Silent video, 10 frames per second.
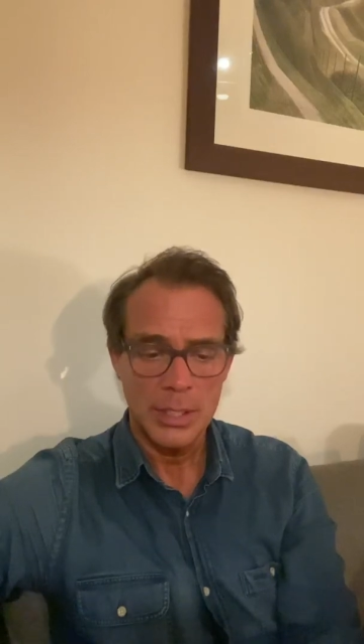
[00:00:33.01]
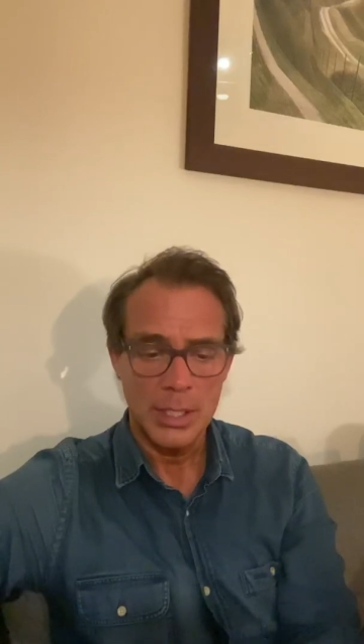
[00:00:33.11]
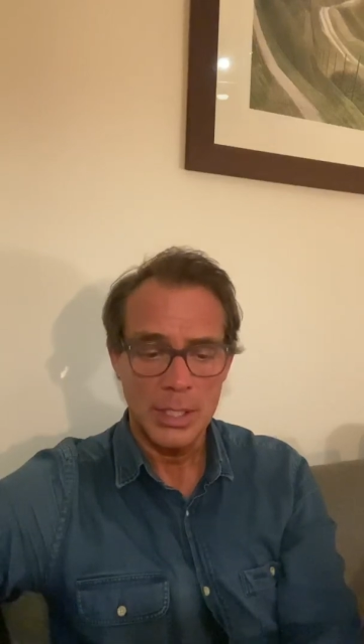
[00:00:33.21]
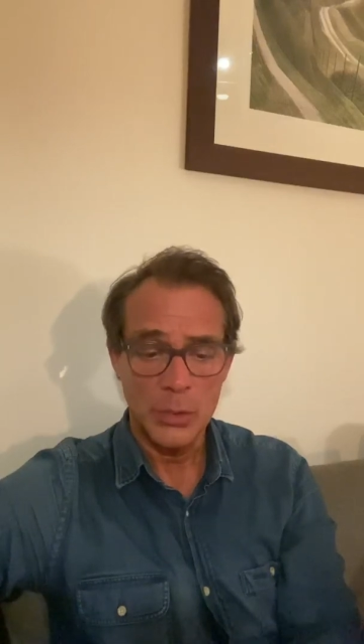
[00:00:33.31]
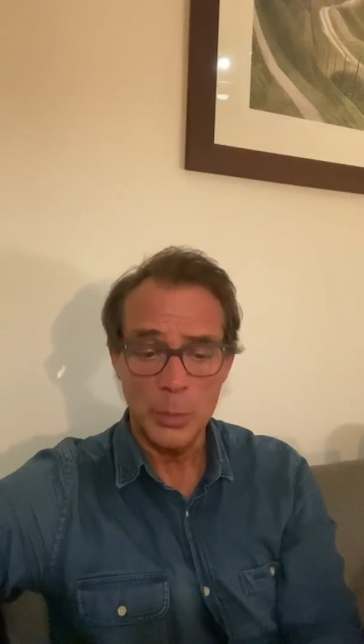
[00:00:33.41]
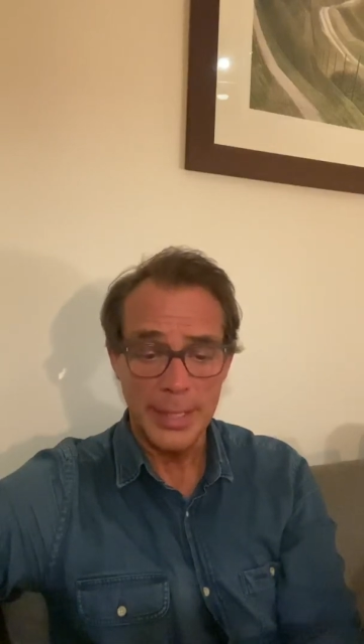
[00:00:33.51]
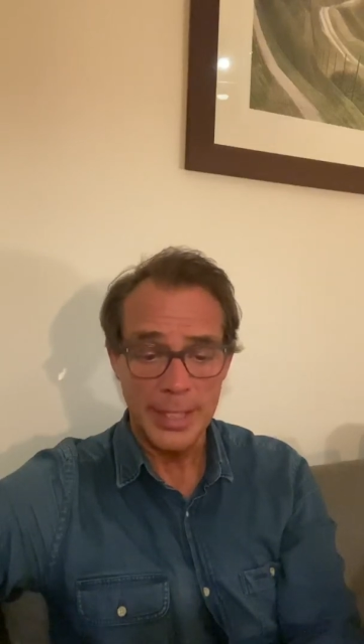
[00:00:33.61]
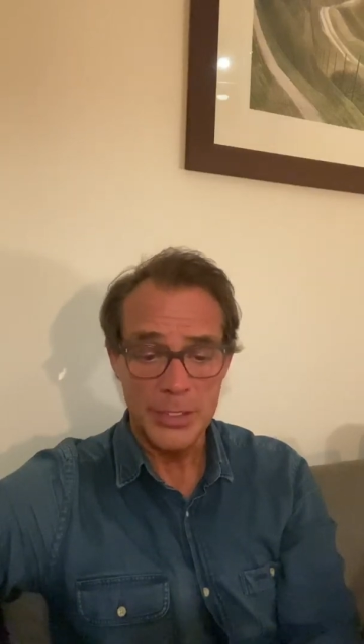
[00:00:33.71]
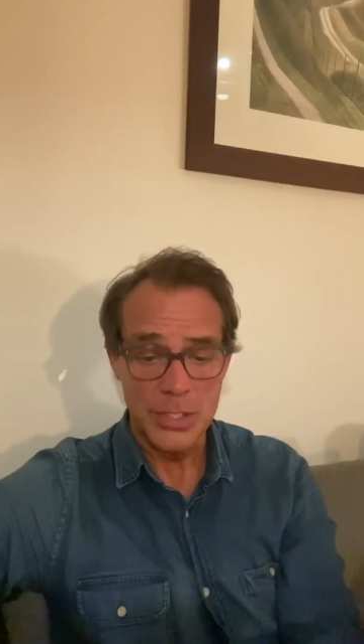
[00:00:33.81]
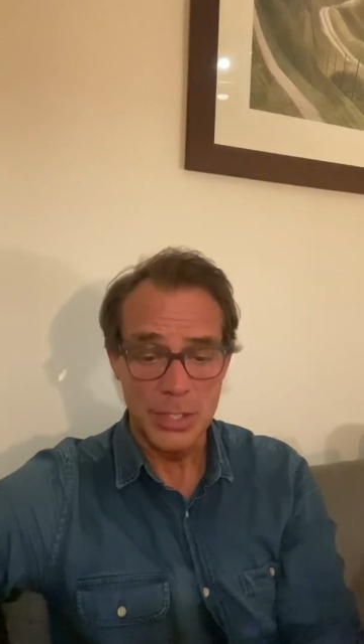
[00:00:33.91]
It all began
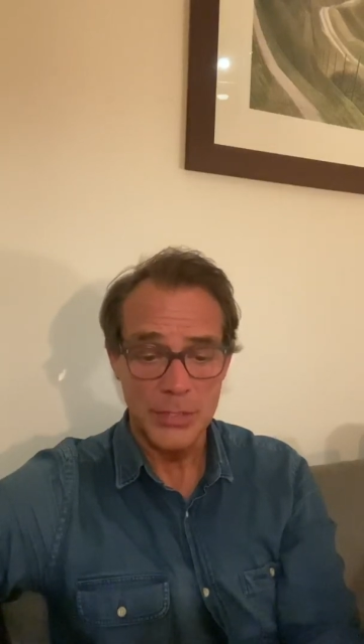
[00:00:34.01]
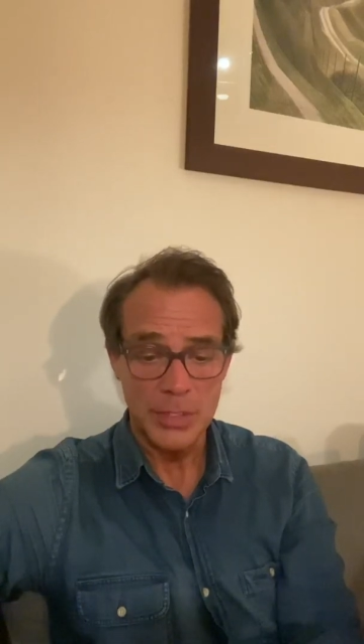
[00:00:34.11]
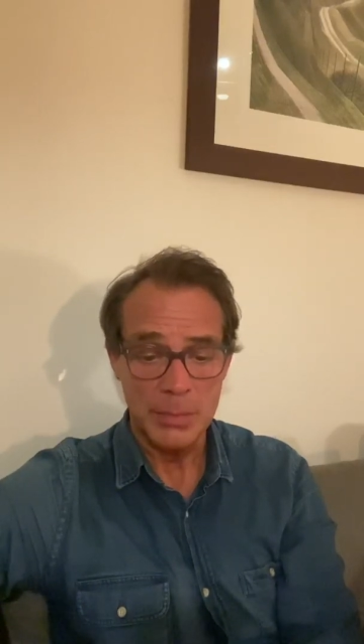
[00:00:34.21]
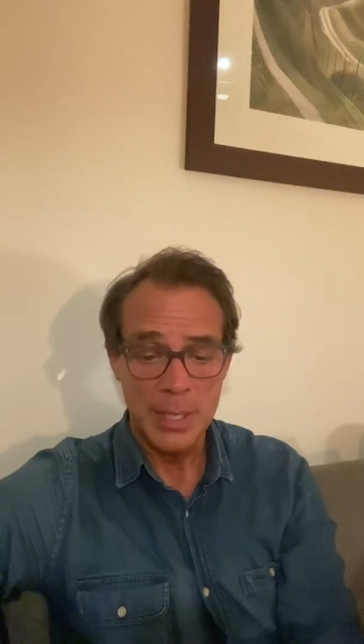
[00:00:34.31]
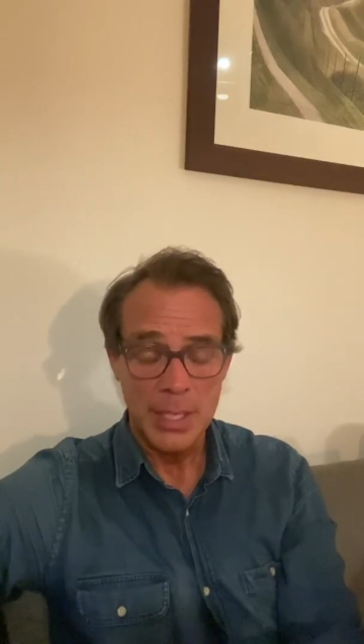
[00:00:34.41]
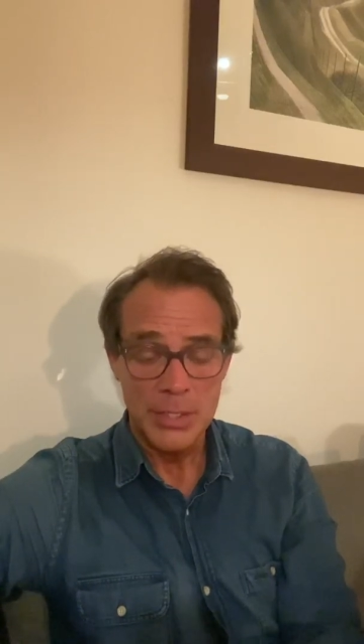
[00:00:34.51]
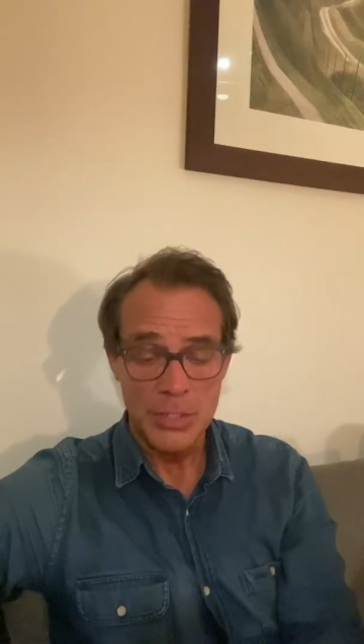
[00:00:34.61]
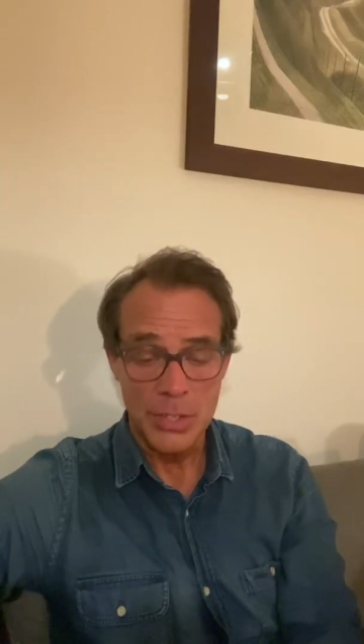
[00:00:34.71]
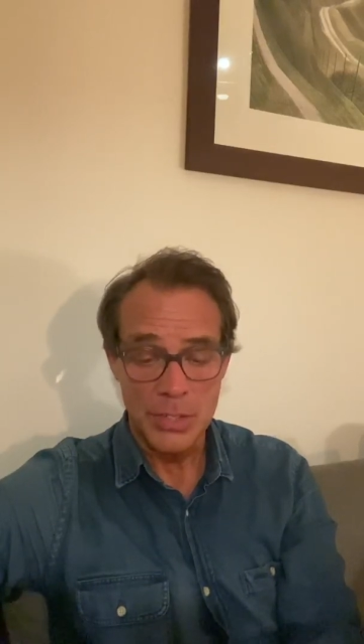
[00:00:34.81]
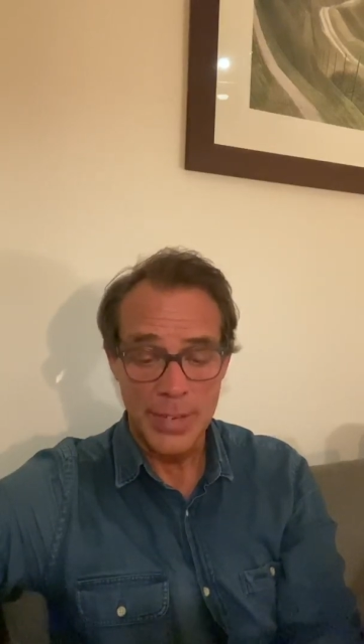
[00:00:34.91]
just after
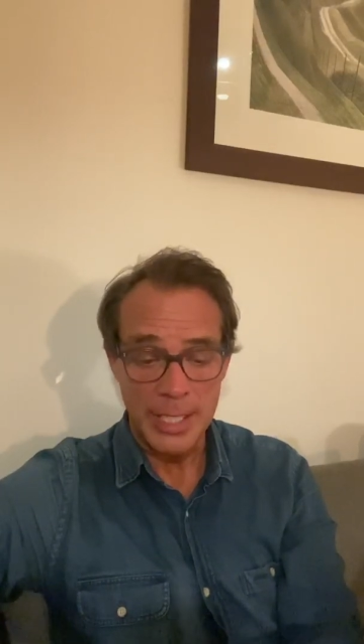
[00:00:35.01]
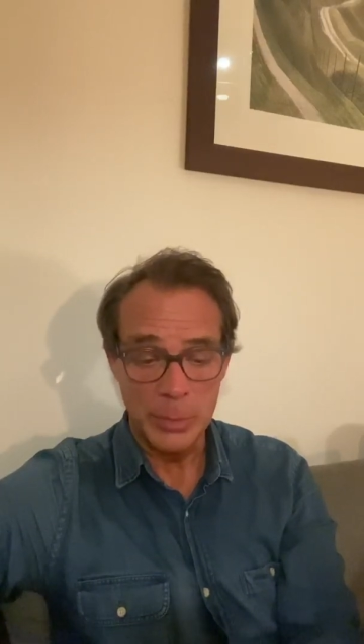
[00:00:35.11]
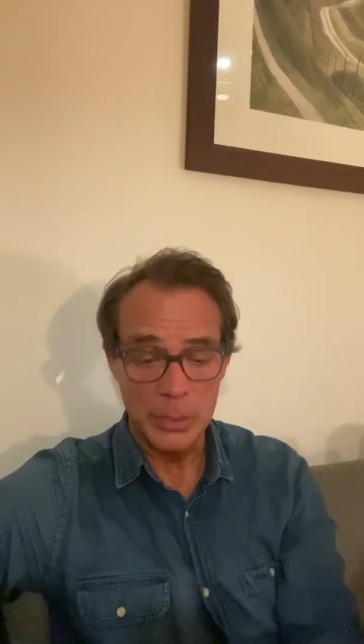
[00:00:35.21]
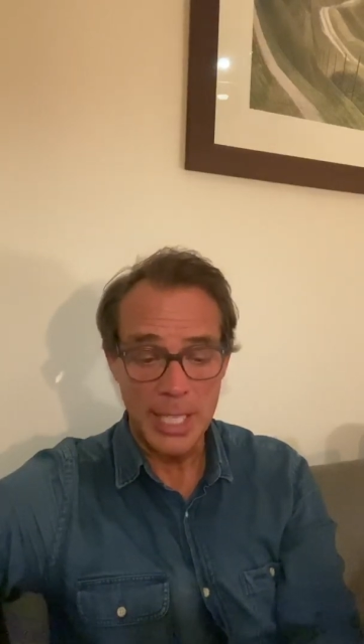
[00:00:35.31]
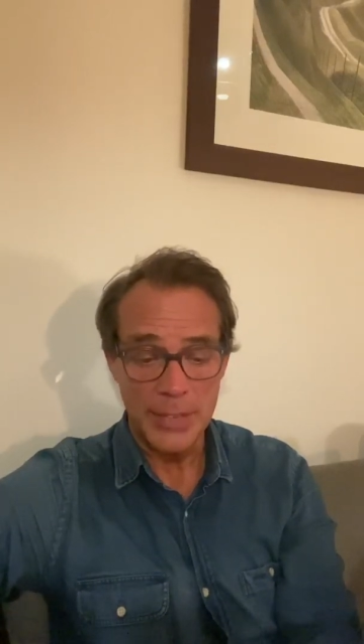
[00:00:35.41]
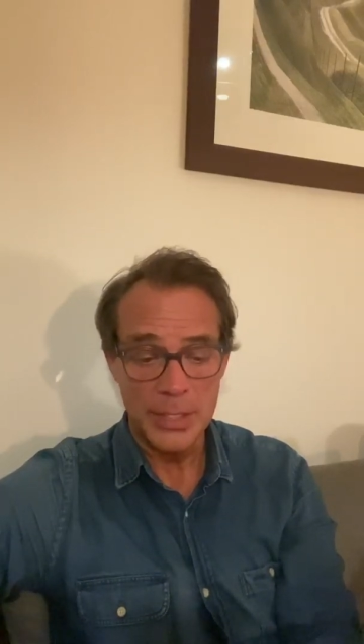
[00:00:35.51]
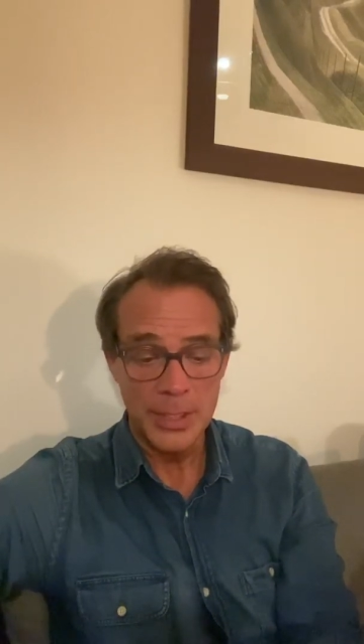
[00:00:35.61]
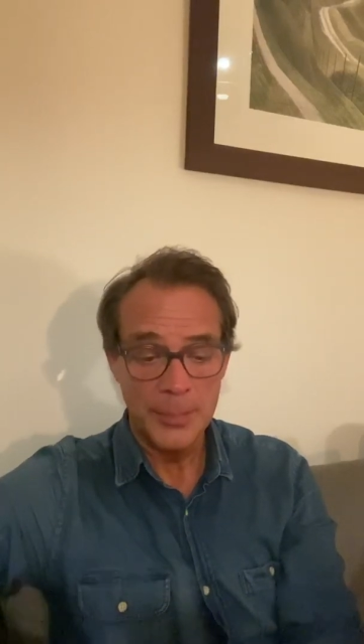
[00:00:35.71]
Joseph Hannibal left.